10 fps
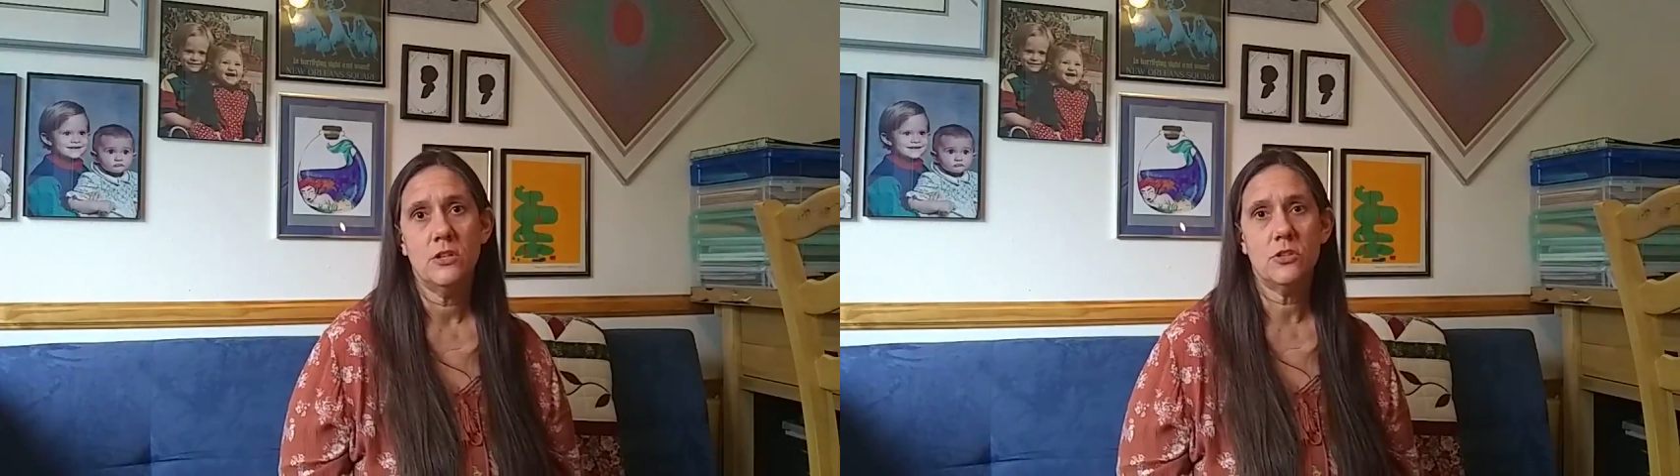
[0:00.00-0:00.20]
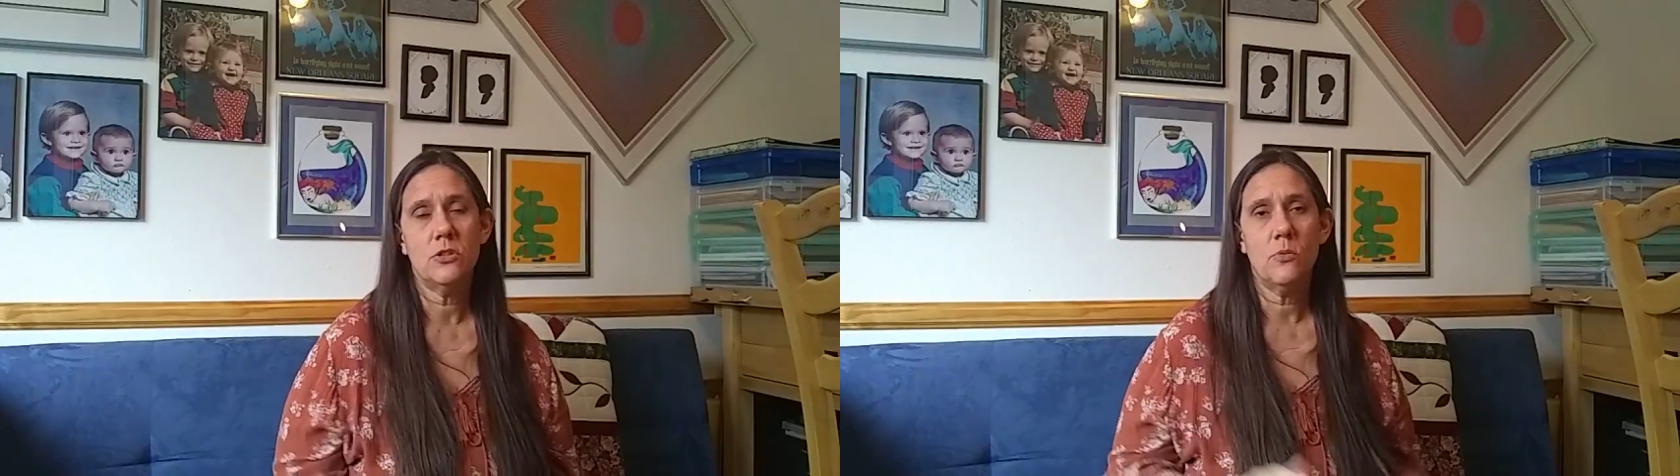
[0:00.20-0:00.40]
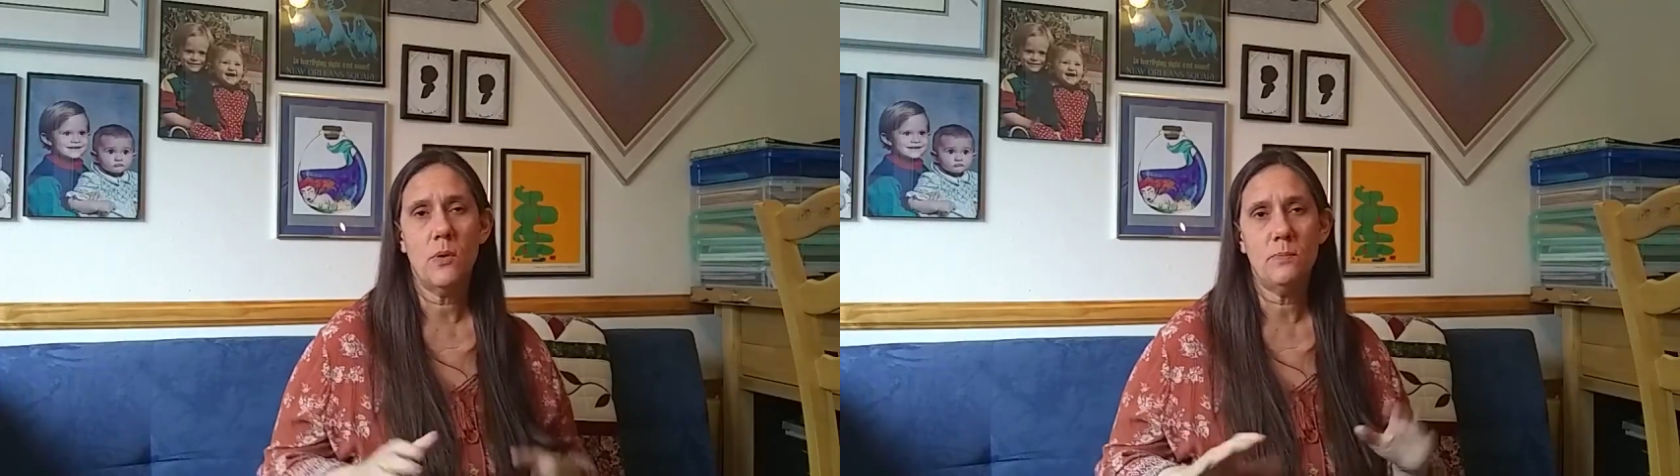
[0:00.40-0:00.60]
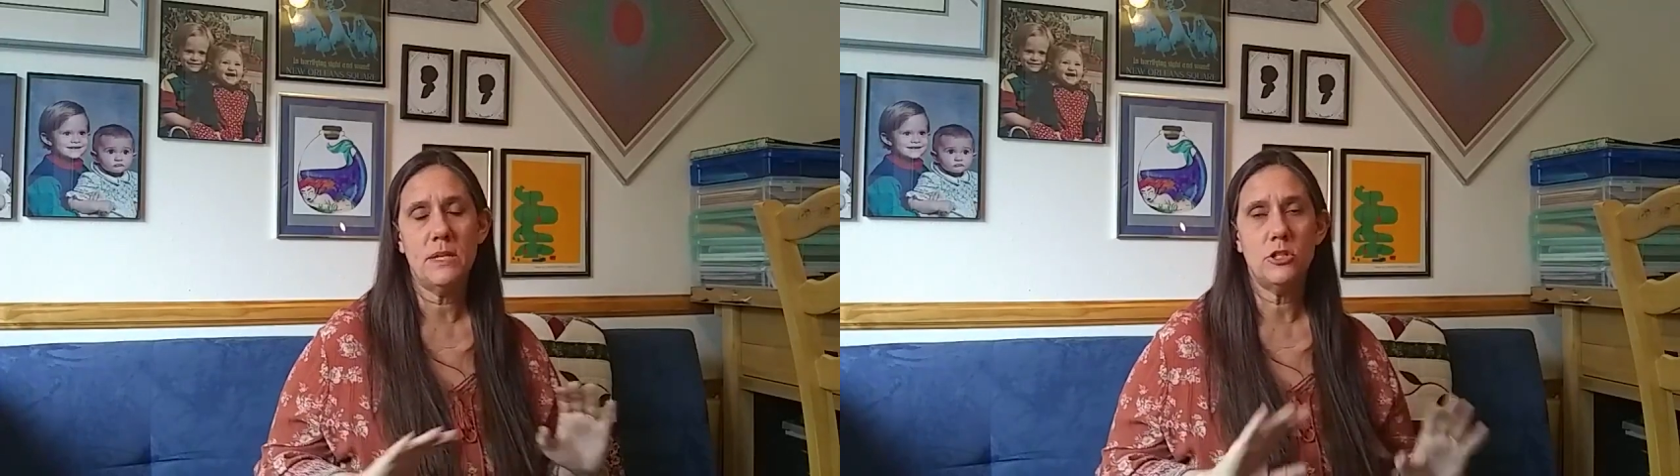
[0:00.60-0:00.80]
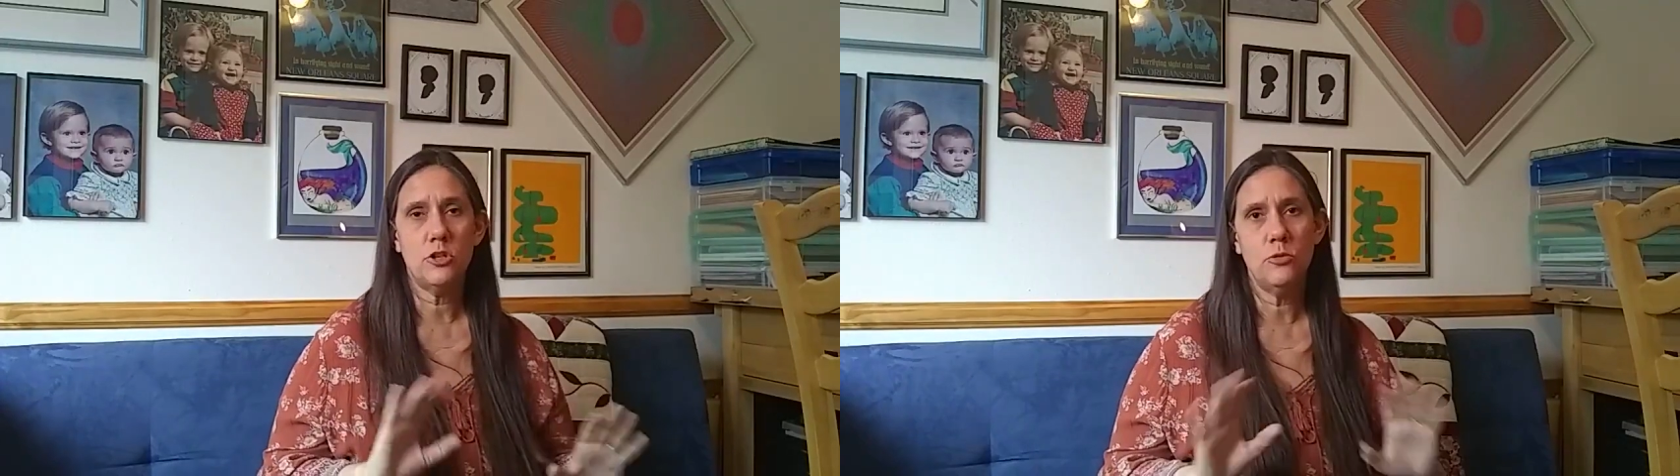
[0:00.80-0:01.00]
So there won't
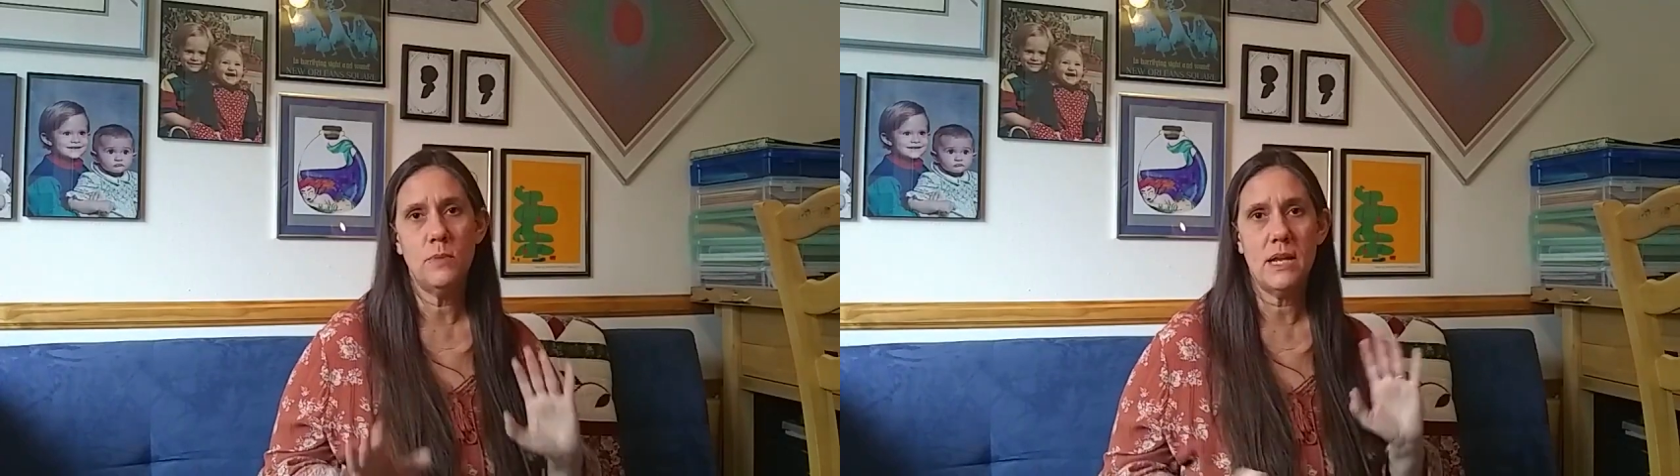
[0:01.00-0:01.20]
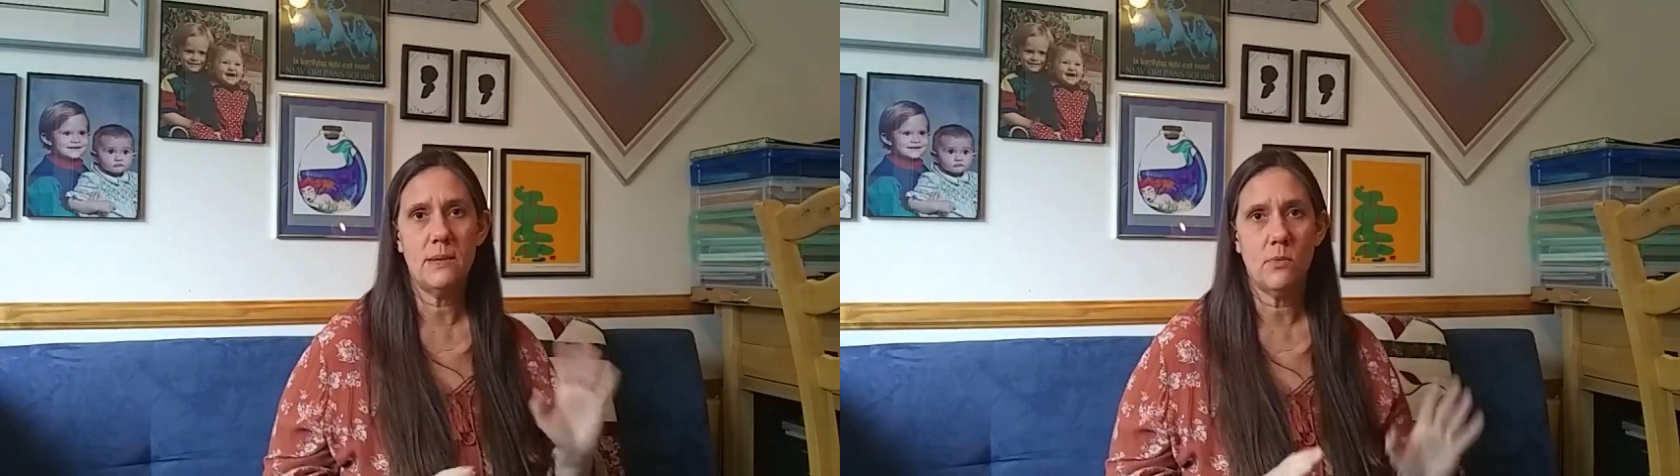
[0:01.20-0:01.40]
be too many